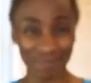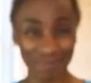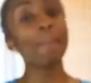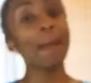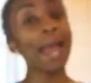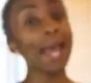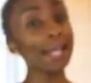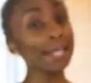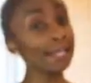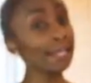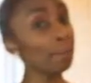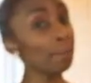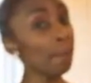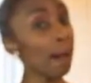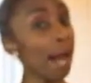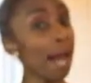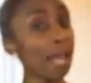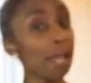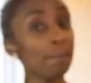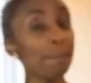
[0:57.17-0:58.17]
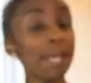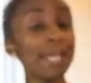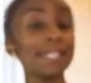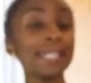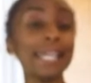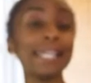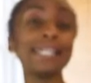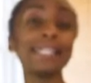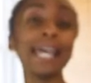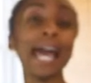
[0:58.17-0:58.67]
Pantomime is
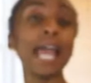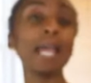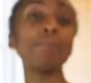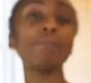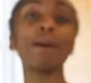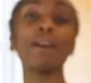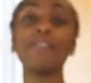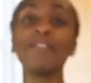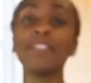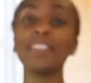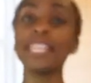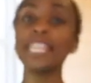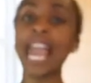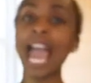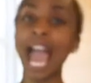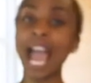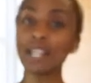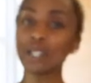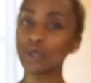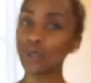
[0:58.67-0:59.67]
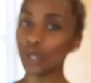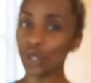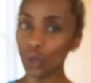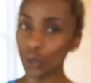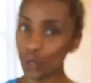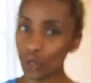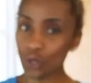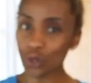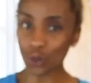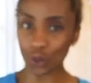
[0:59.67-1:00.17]
a type of
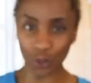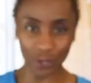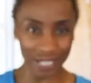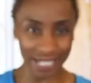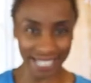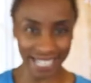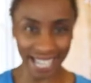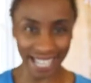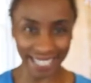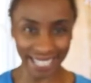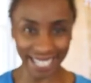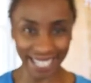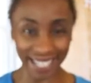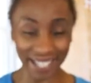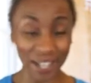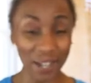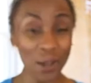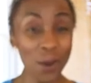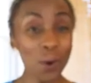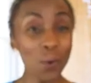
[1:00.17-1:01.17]
theatrical storytelling